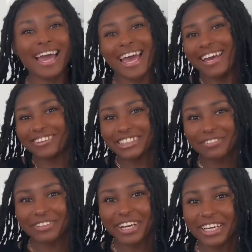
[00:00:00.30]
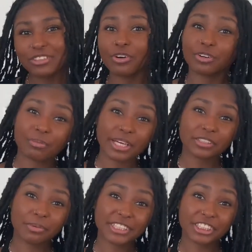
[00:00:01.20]
Hey, what's up you guys? Welcome back to
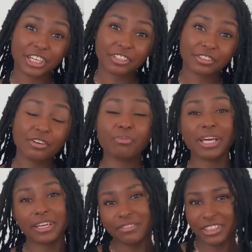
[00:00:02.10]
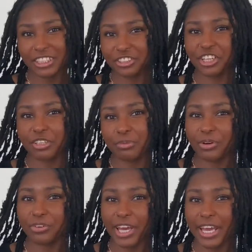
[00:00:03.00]
my channel. My name is Adriana
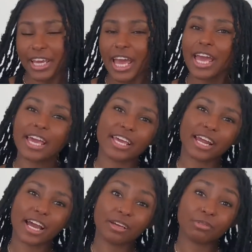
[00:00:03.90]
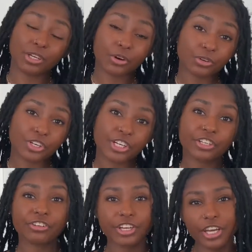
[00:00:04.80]
Monet and I am the owner and
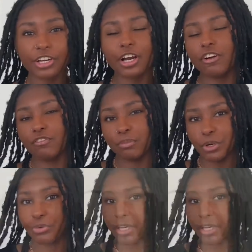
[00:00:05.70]
creator of Monet.